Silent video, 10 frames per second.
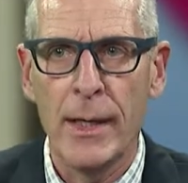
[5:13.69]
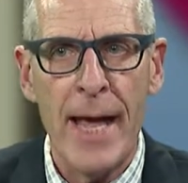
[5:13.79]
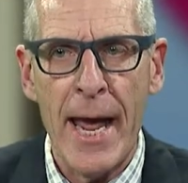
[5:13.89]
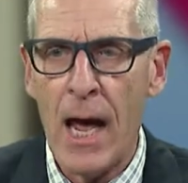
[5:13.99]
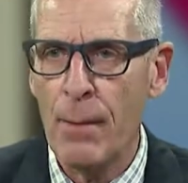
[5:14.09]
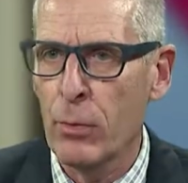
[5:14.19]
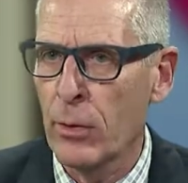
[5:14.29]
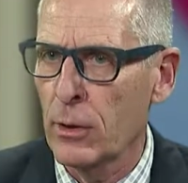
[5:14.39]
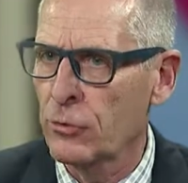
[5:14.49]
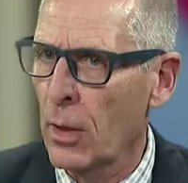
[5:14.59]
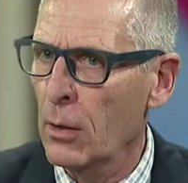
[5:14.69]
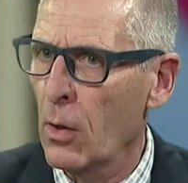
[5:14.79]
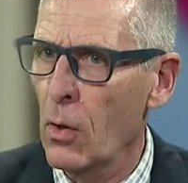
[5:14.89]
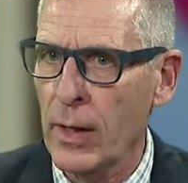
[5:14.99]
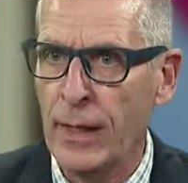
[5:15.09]
an app, or there's all,
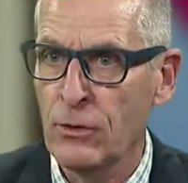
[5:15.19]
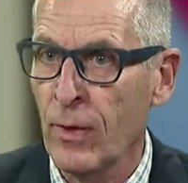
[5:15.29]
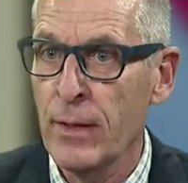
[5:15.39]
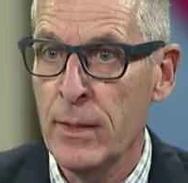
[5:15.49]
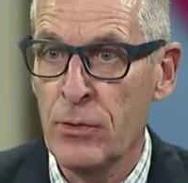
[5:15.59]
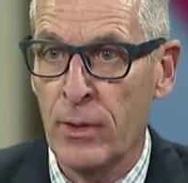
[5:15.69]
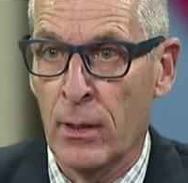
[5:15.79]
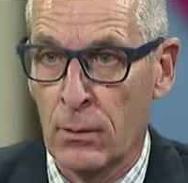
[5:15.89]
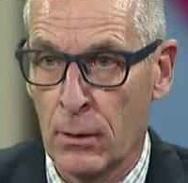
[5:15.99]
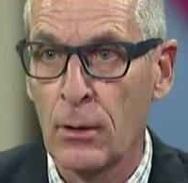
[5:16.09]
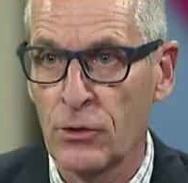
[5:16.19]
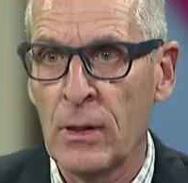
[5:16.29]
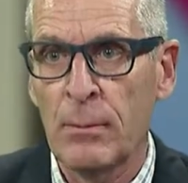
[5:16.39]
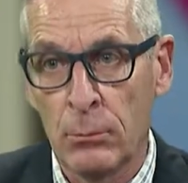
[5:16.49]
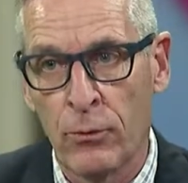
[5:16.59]
all kinds of ideas that are, are,
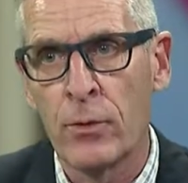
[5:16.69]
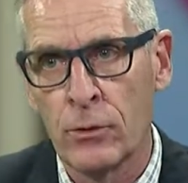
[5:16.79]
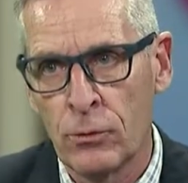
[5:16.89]
acceptable for this.